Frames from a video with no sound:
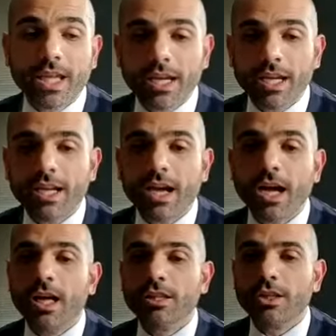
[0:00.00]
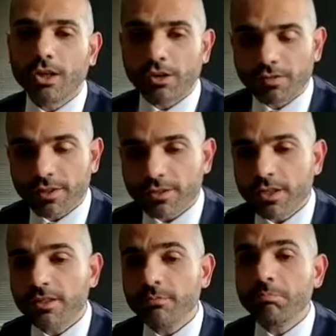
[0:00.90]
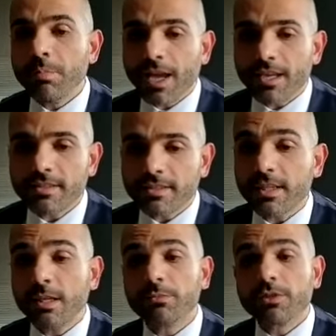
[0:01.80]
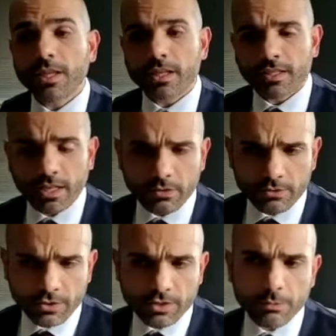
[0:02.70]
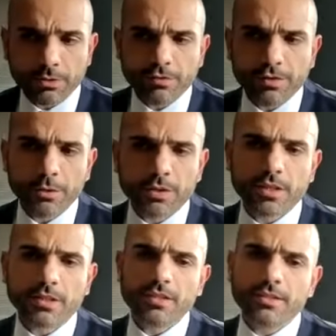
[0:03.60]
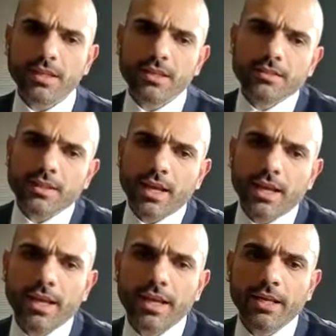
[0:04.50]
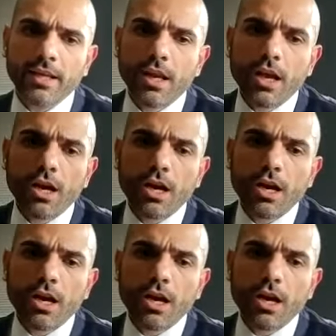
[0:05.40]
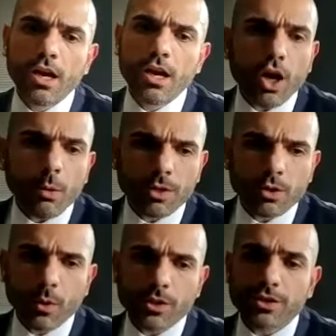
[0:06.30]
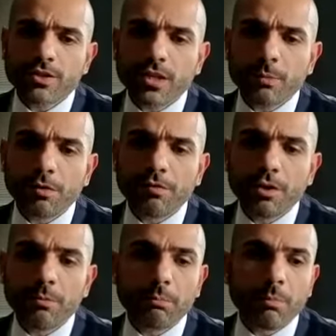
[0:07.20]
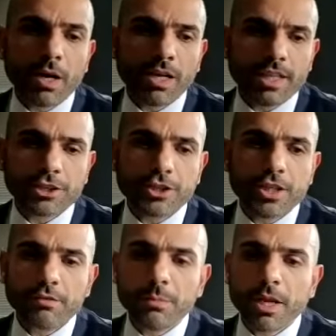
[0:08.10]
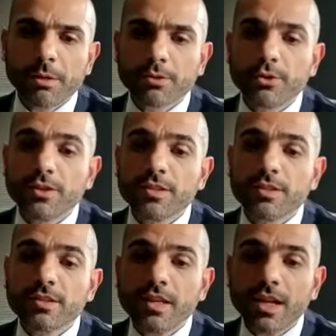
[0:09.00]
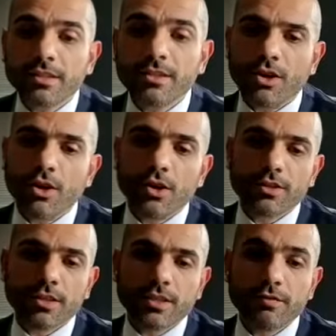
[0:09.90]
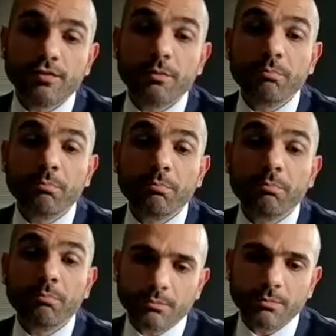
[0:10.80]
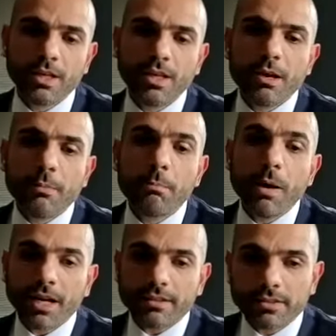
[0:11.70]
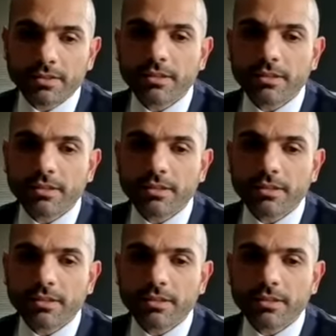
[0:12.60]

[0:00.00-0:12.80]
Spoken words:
getting a lot of this. So it may seem like to some of the viewers that this is a very common question. Some of you might actually even be able to recite the answer verbatim, but